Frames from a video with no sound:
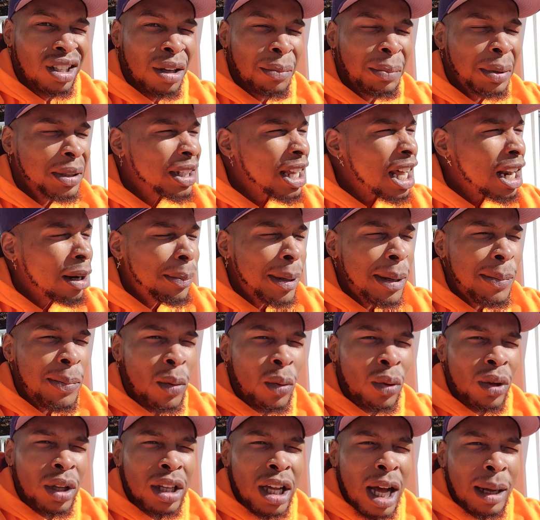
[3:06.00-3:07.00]
But a lot of
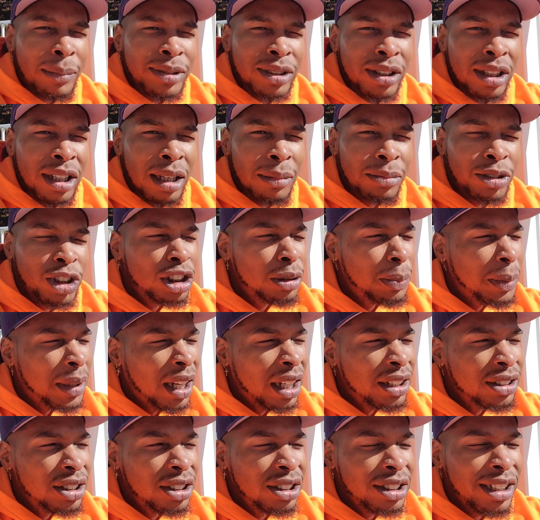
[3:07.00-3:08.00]
people will look up to him just
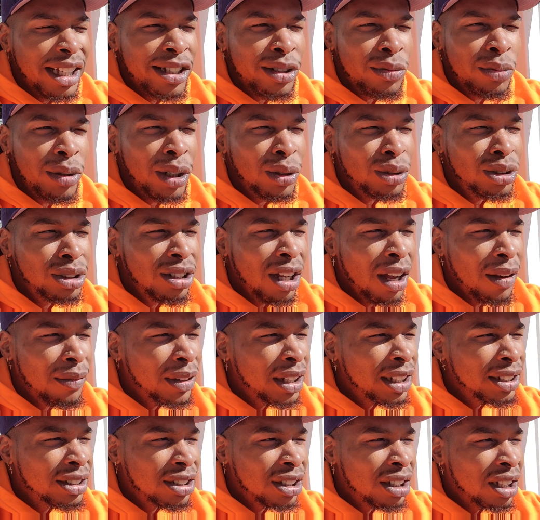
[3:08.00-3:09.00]
because he says real stuff.
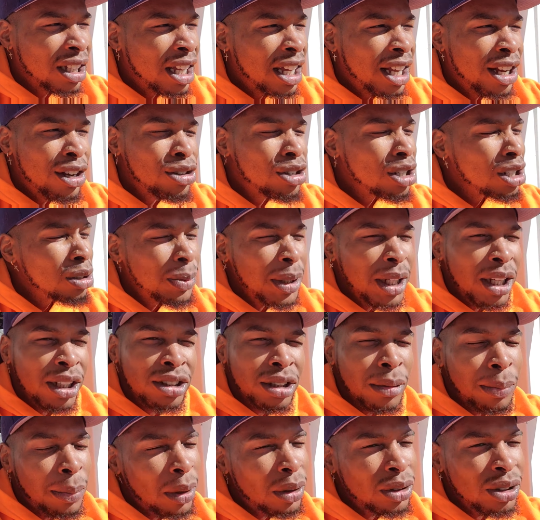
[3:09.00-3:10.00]
Listen, just
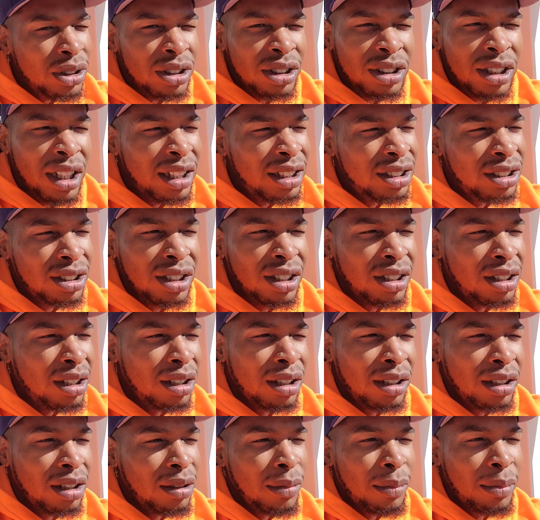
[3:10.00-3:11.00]
because a person says
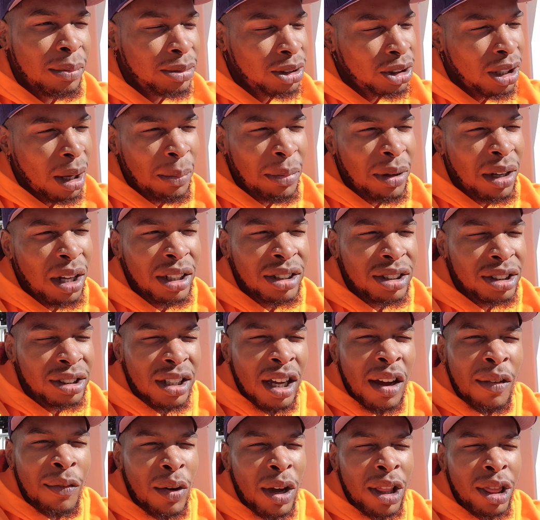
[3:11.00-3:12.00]
some good
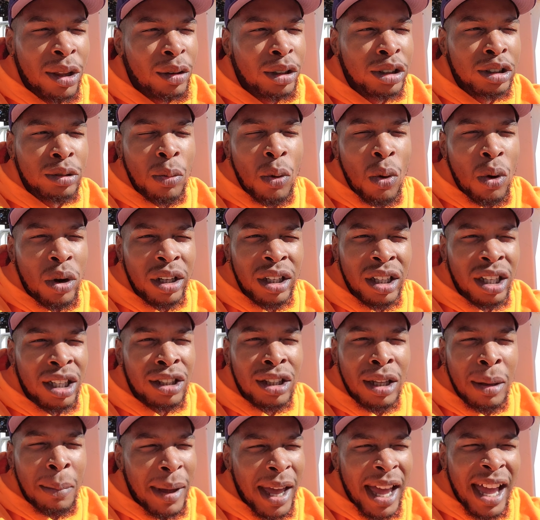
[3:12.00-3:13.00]
stuff, whether it's more good
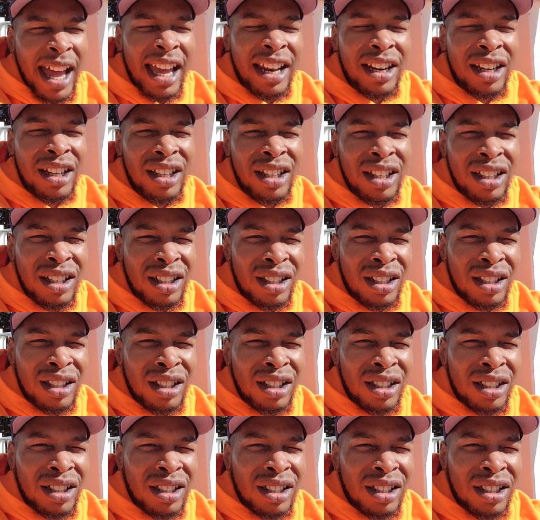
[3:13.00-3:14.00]
than bad,
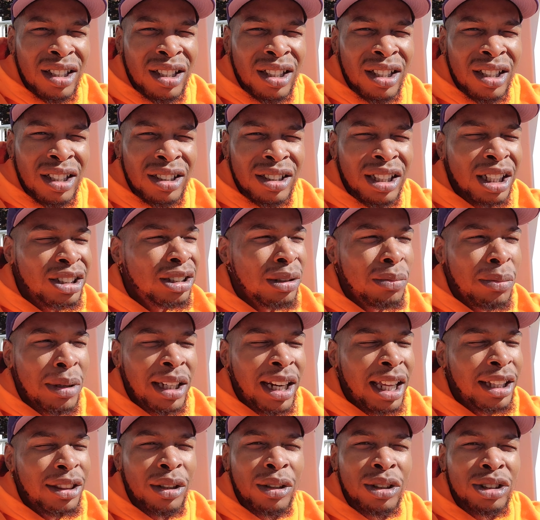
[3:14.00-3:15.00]
doesn't
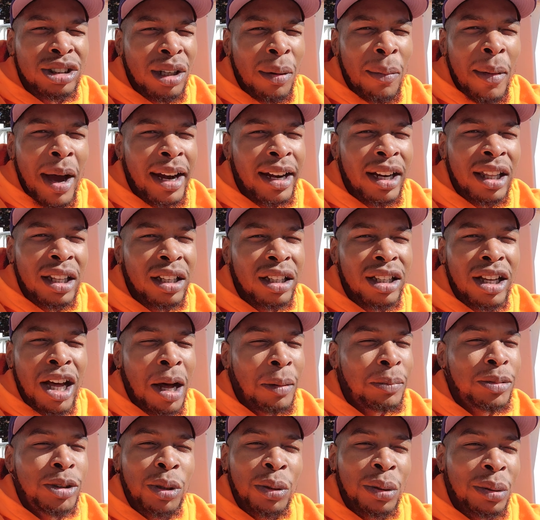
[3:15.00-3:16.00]
mean that there's somebody to look
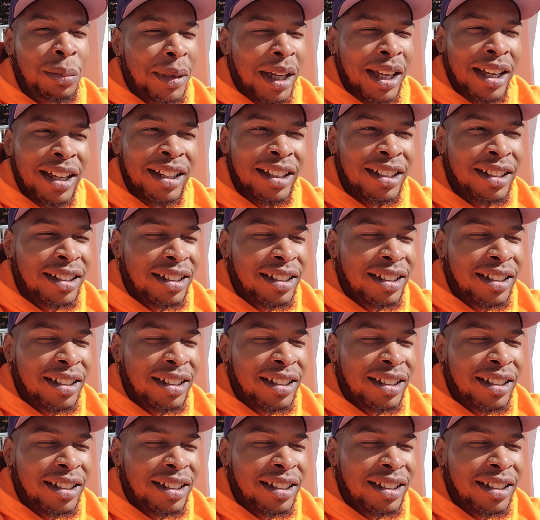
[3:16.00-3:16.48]
up to, man.